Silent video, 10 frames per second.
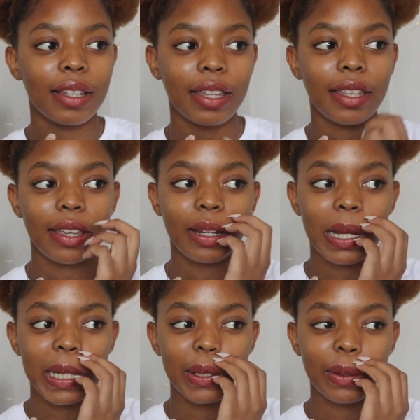Like in
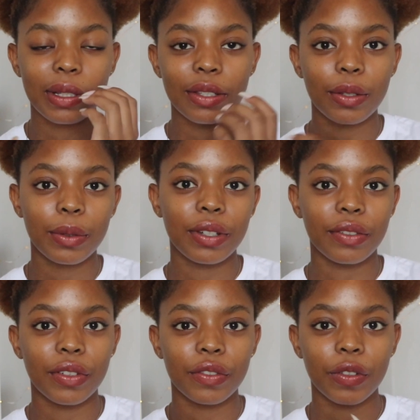high school is so
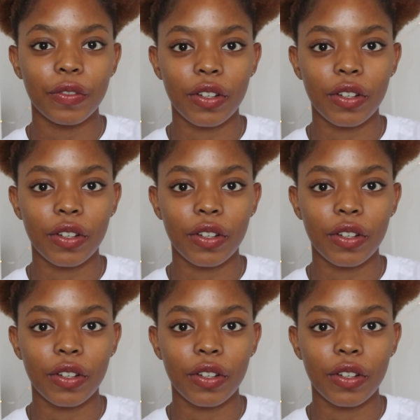different from